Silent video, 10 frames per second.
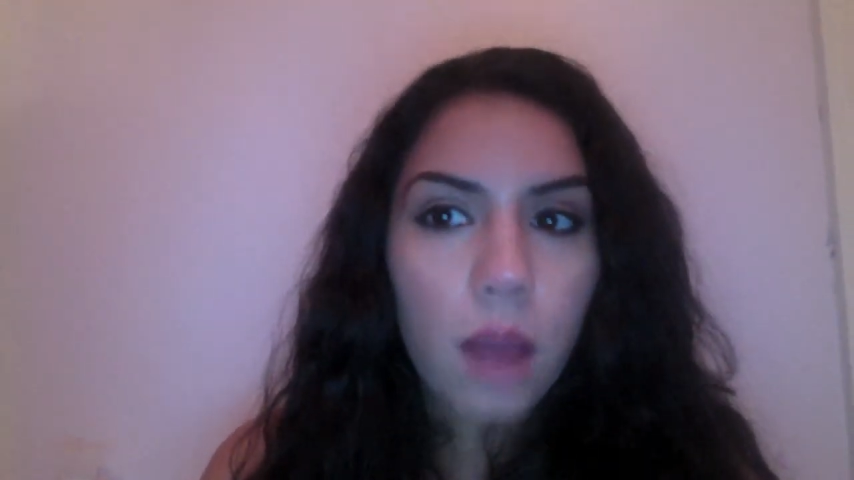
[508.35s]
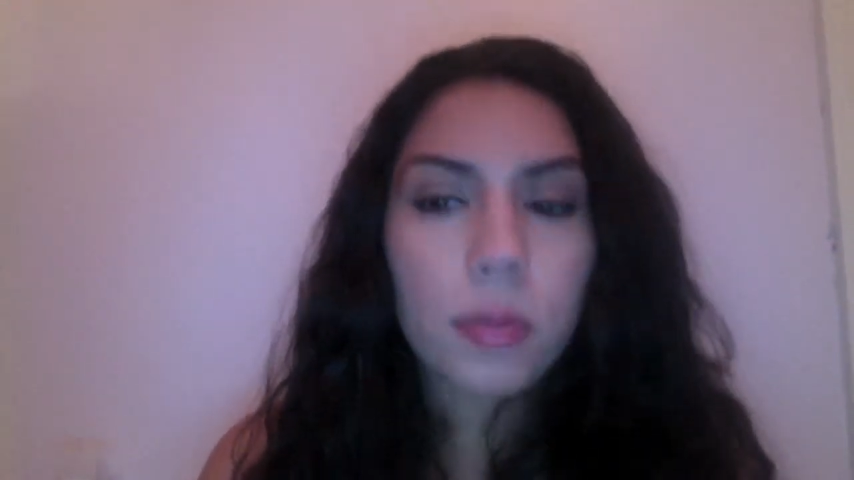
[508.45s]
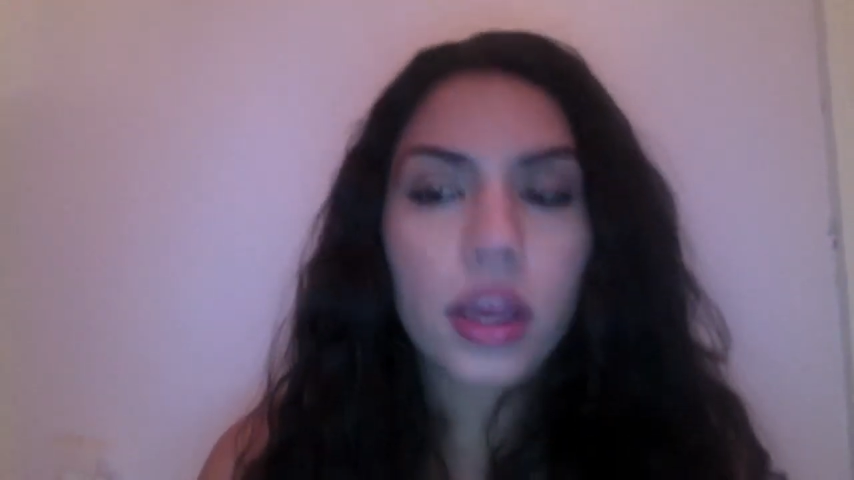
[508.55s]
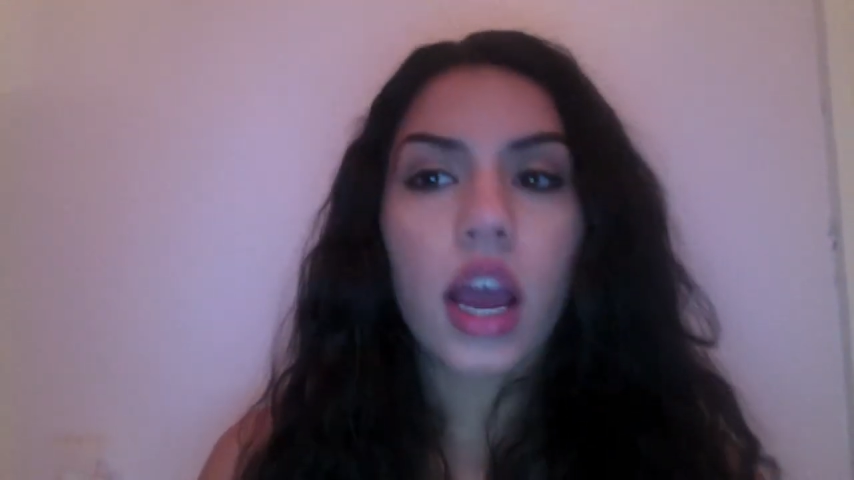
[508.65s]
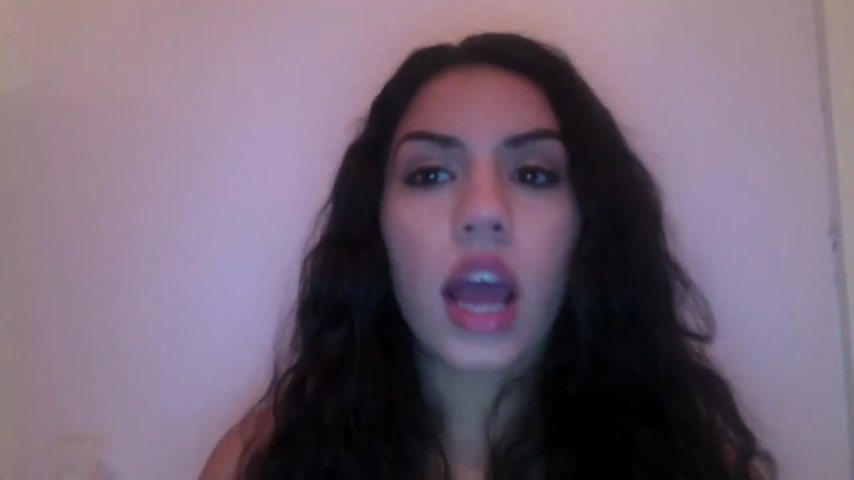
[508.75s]

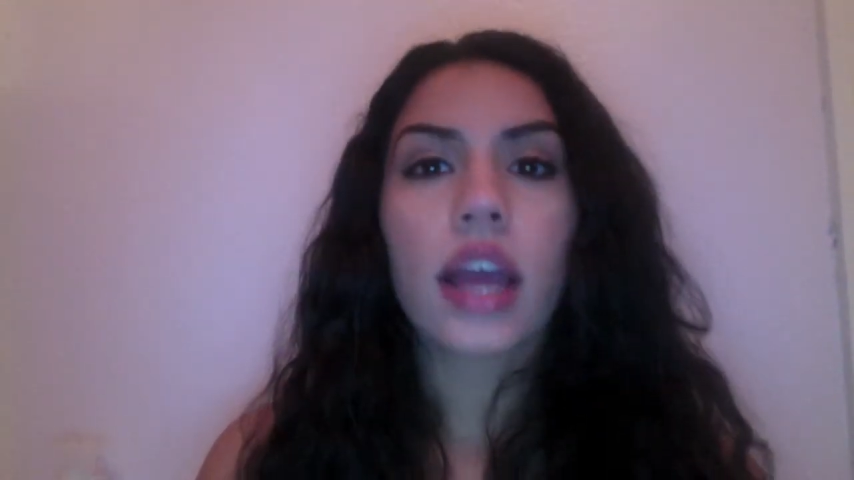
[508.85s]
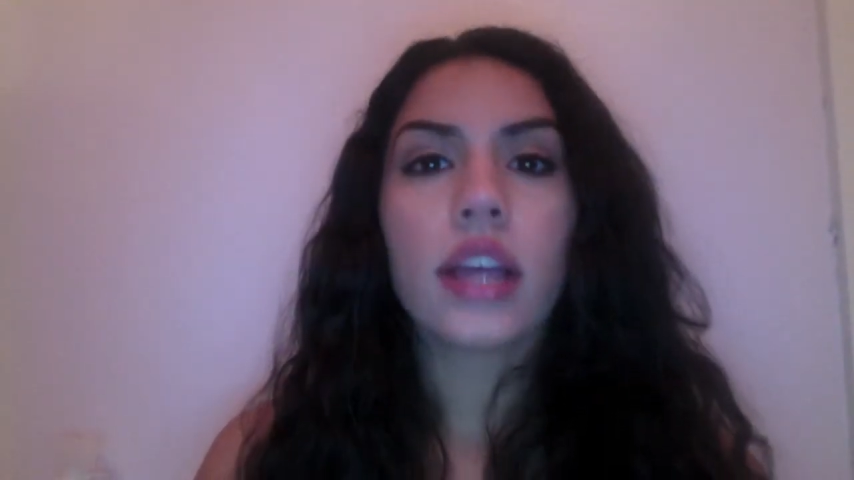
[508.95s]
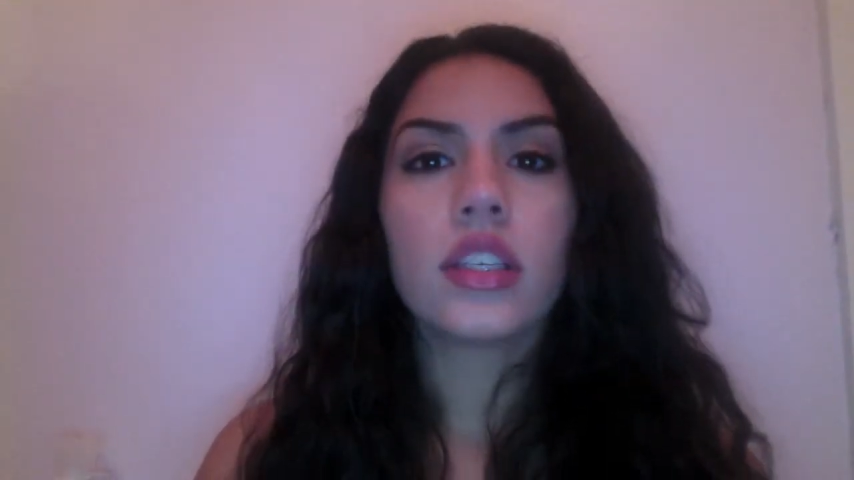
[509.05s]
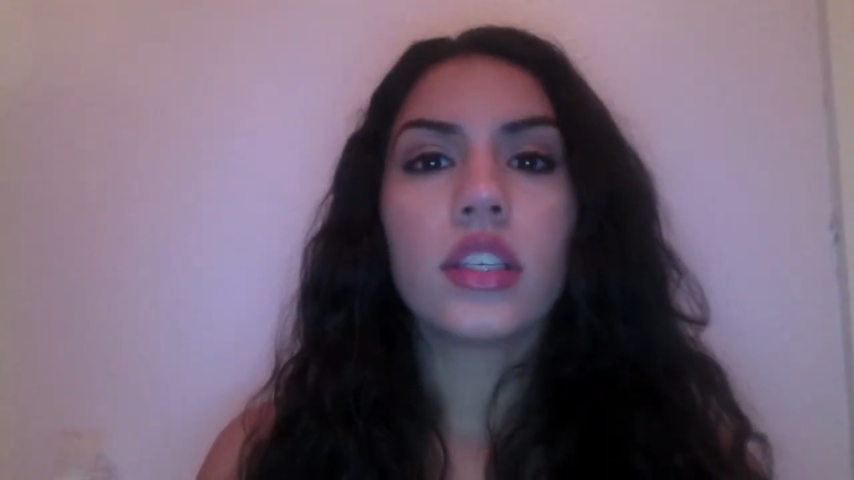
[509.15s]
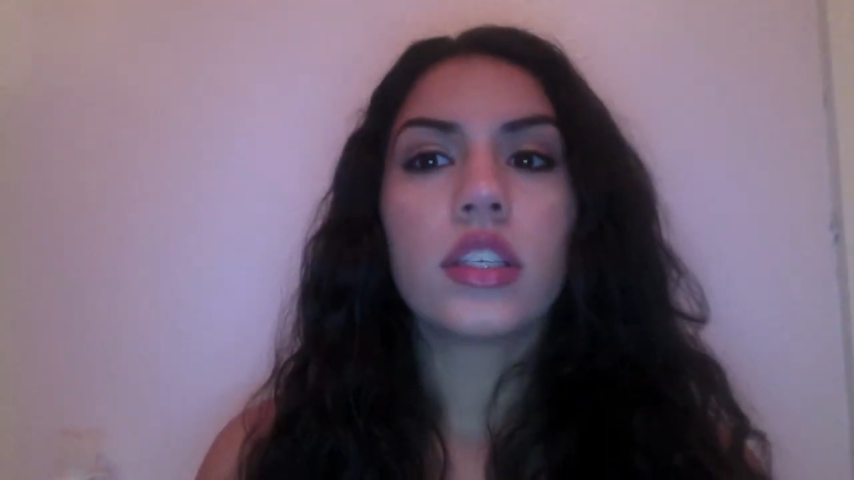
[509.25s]

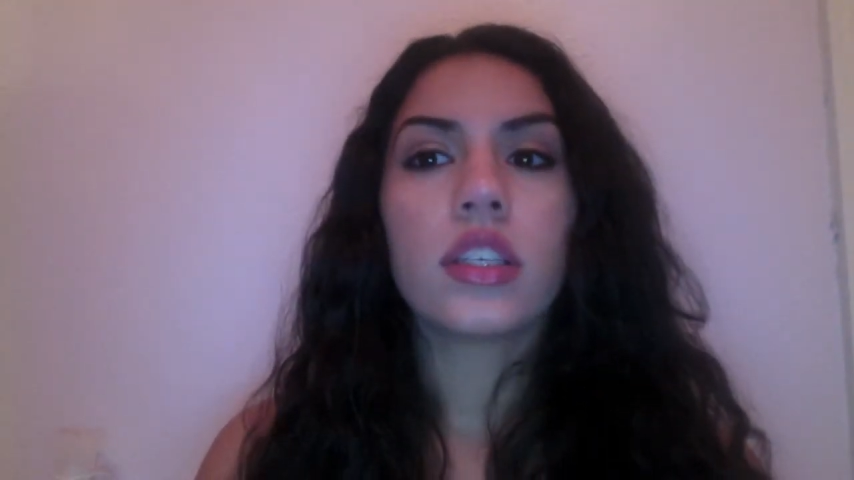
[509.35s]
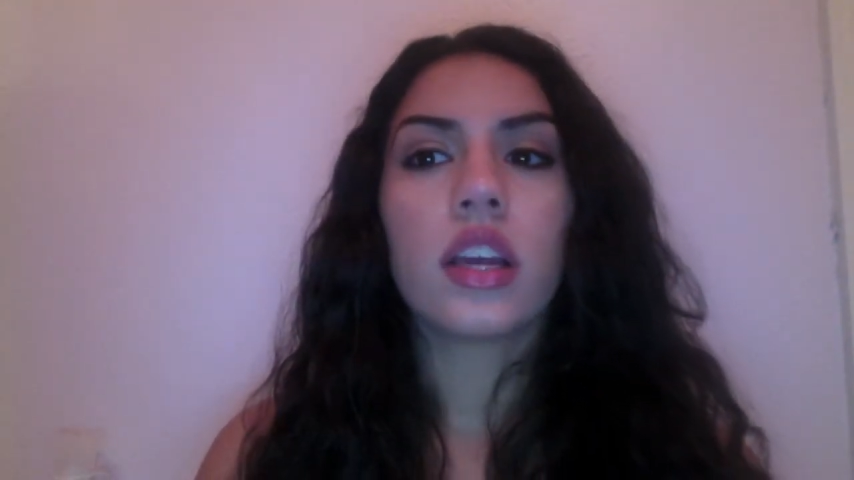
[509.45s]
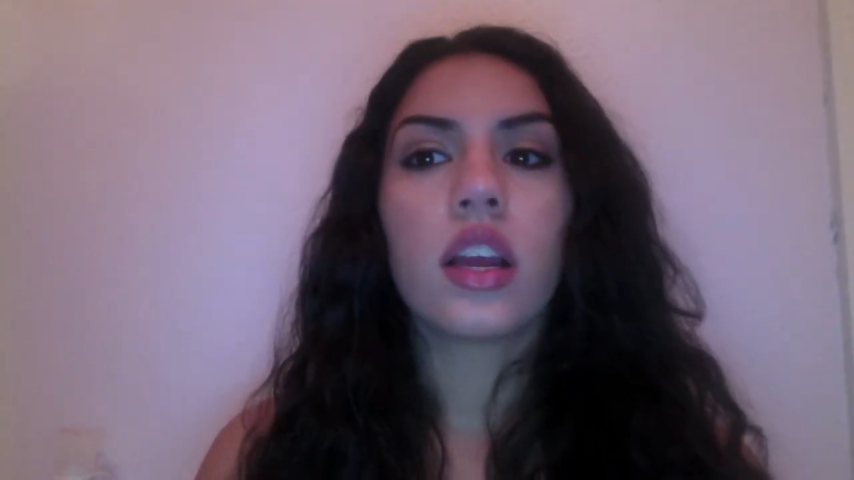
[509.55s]
because